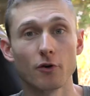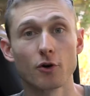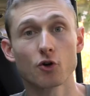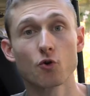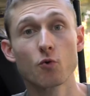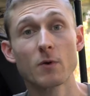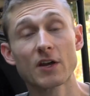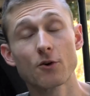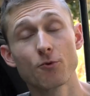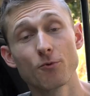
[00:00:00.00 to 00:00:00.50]
for a
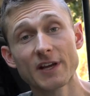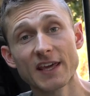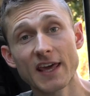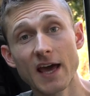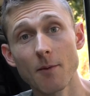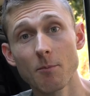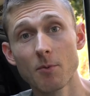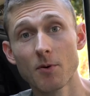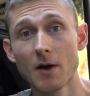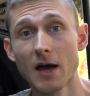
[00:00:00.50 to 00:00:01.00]
quick
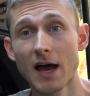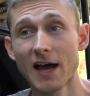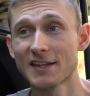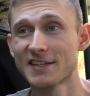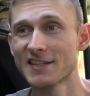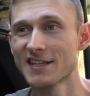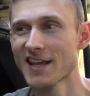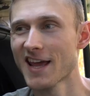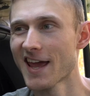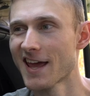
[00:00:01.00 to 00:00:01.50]
recap
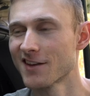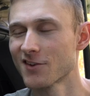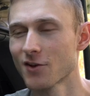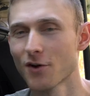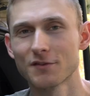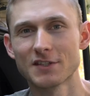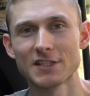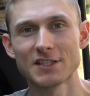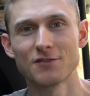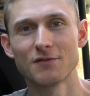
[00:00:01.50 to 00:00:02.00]
at the end
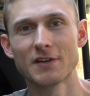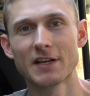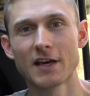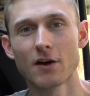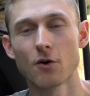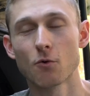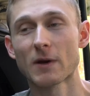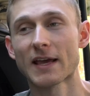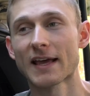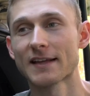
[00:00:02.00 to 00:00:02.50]
of this
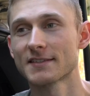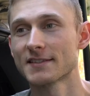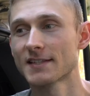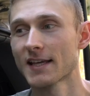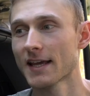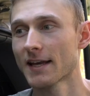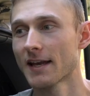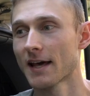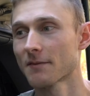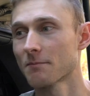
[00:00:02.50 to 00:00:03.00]
video, we can
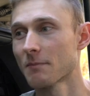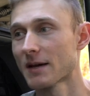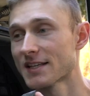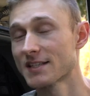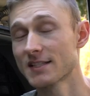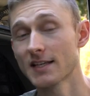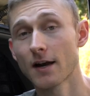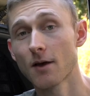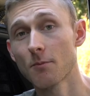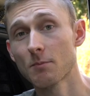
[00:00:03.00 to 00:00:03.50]
say that my
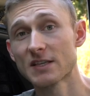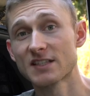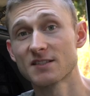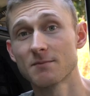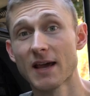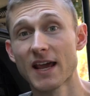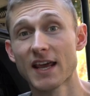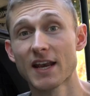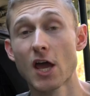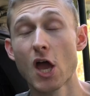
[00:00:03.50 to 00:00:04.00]
setup
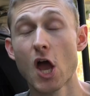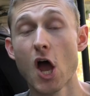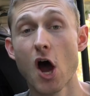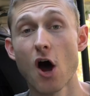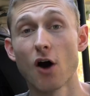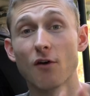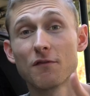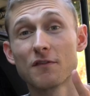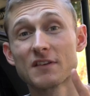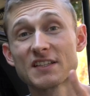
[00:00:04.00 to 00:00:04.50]
is made
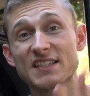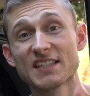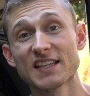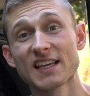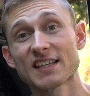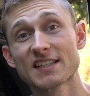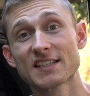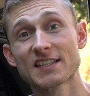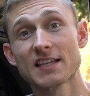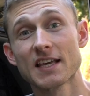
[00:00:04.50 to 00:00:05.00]
of
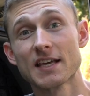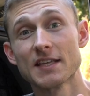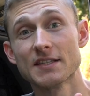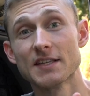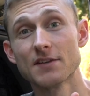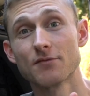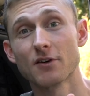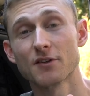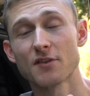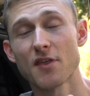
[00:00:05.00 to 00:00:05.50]
six
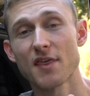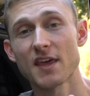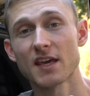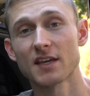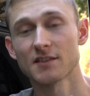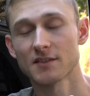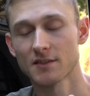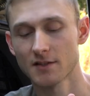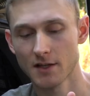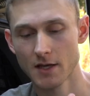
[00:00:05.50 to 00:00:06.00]
different
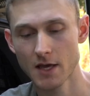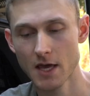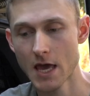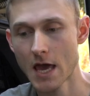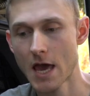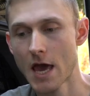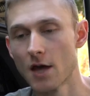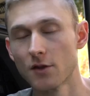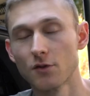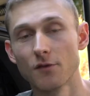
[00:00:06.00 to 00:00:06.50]
things.
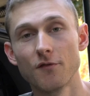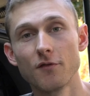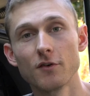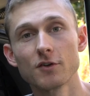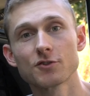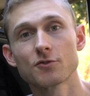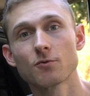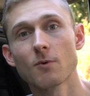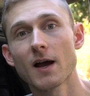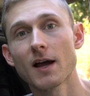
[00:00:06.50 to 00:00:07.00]
The
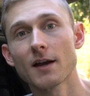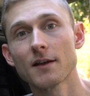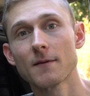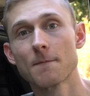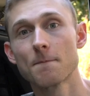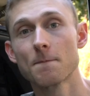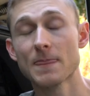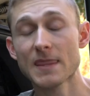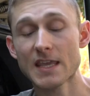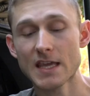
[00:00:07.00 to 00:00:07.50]
first one
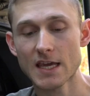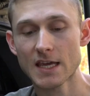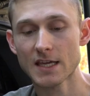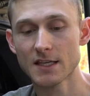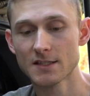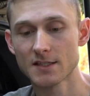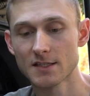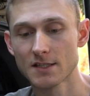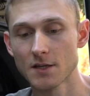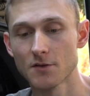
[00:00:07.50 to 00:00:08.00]

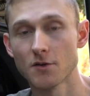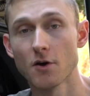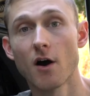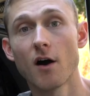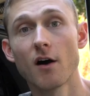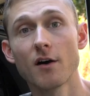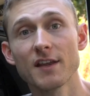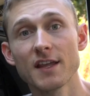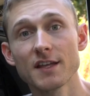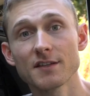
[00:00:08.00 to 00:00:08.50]
is the
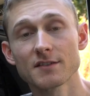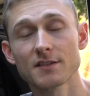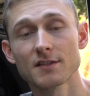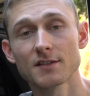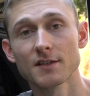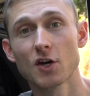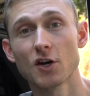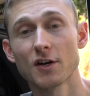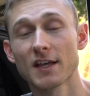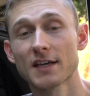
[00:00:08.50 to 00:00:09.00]

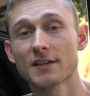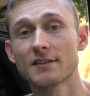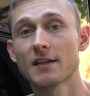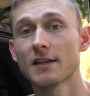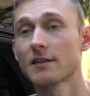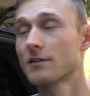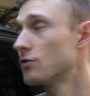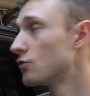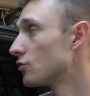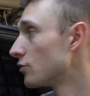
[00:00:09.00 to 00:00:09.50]
harness
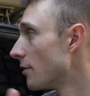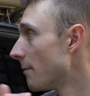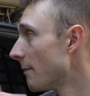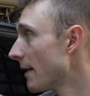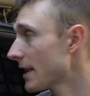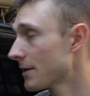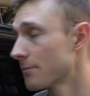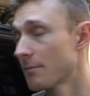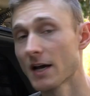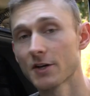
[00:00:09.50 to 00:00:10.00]
connected to the
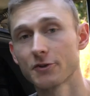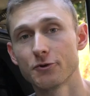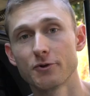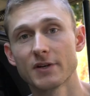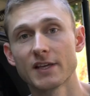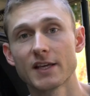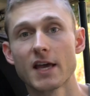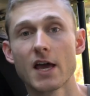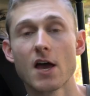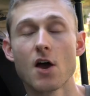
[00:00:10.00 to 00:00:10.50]
main
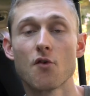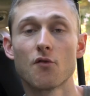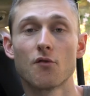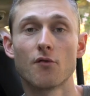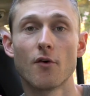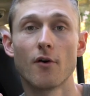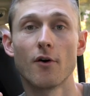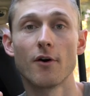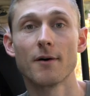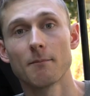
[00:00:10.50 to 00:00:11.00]
battery
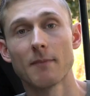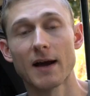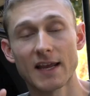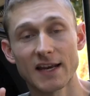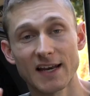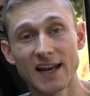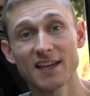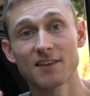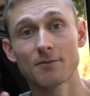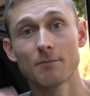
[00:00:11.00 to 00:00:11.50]
for my
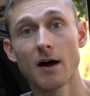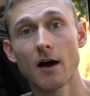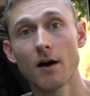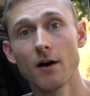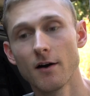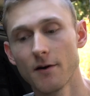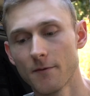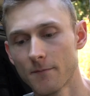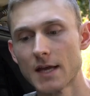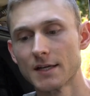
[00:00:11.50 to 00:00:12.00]
light
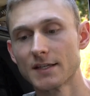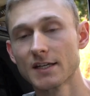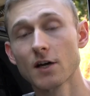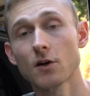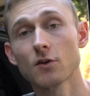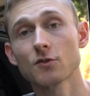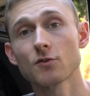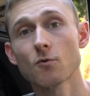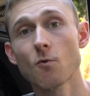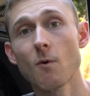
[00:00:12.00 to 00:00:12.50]
bar. The
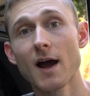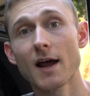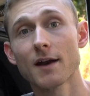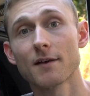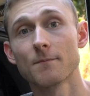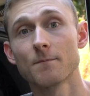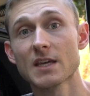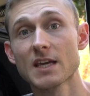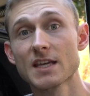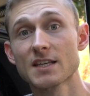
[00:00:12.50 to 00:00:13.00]
other
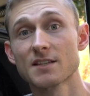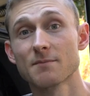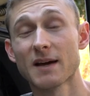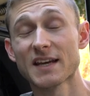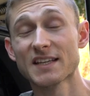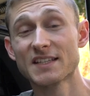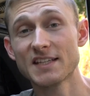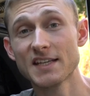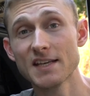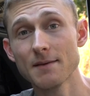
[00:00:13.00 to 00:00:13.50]
one is
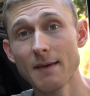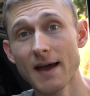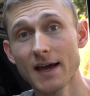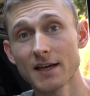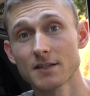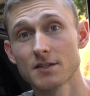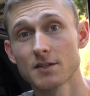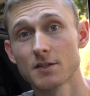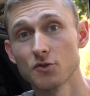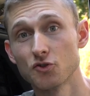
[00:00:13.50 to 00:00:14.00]
my
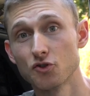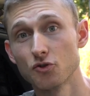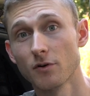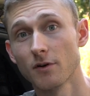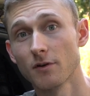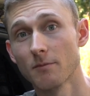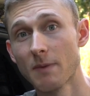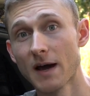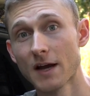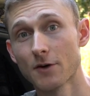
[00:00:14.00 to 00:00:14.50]
T-Max
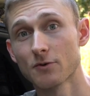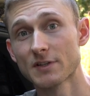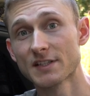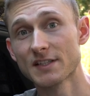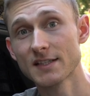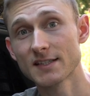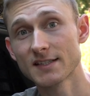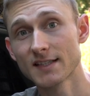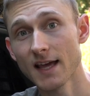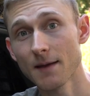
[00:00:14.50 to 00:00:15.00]
dual battery
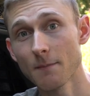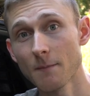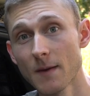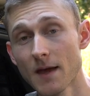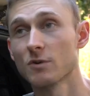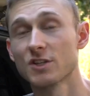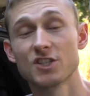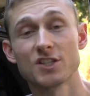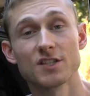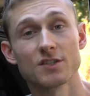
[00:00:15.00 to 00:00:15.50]
system,
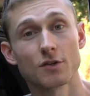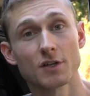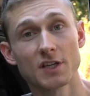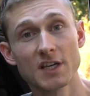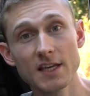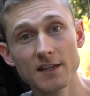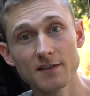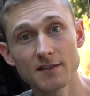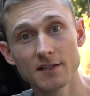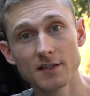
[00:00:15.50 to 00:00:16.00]
which is a
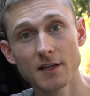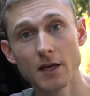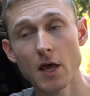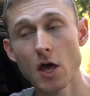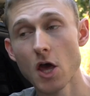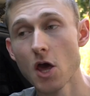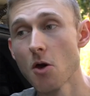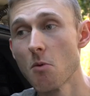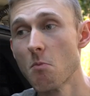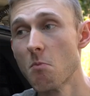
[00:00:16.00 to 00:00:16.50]
kit,
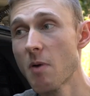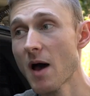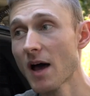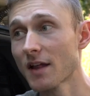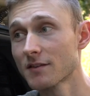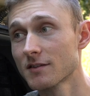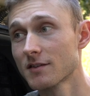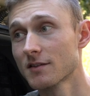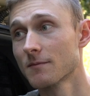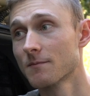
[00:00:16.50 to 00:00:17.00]

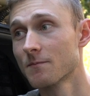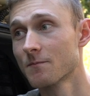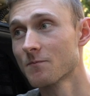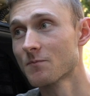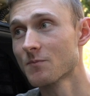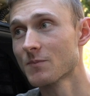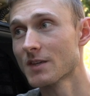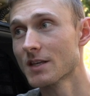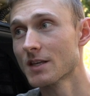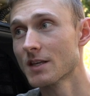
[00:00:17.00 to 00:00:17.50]
but
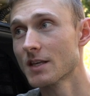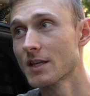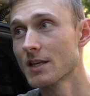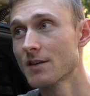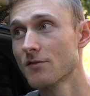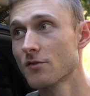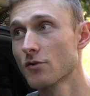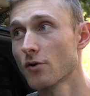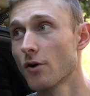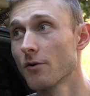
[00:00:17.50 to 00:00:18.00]

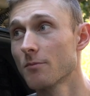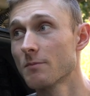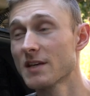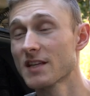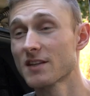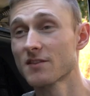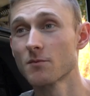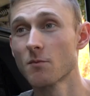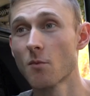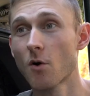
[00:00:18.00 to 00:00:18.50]
if you're a
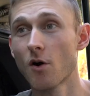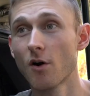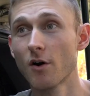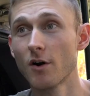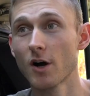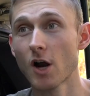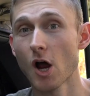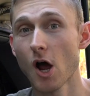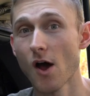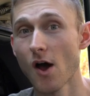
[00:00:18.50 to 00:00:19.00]
bit
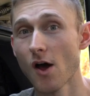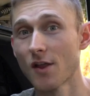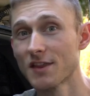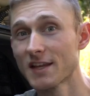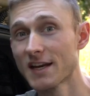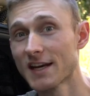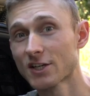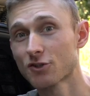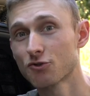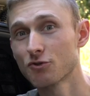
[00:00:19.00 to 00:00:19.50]
more uh,
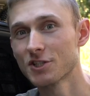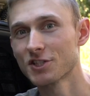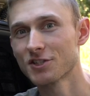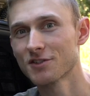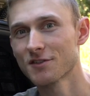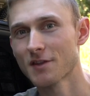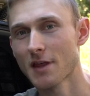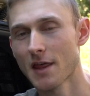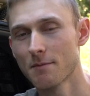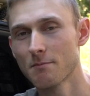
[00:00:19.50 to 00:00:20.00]
an
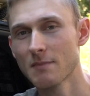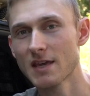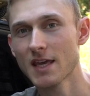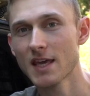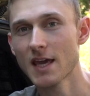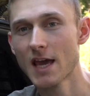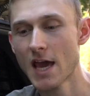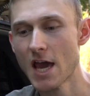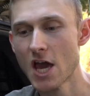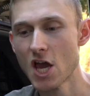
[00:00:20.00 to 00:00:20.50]
electrician than
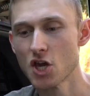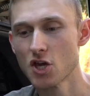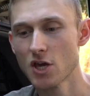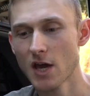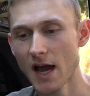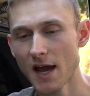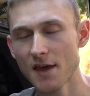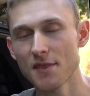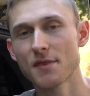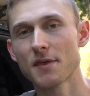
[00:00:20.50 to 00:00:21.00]
me,
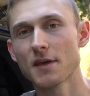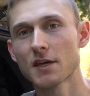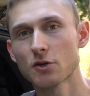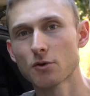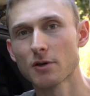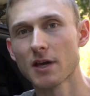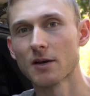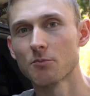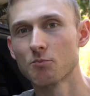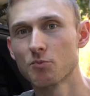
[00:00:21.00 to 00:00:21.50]
I think
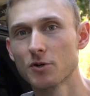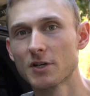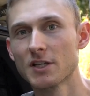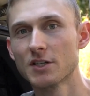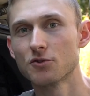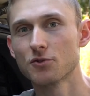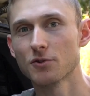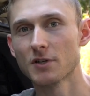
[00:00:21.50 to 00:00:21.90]
you can put it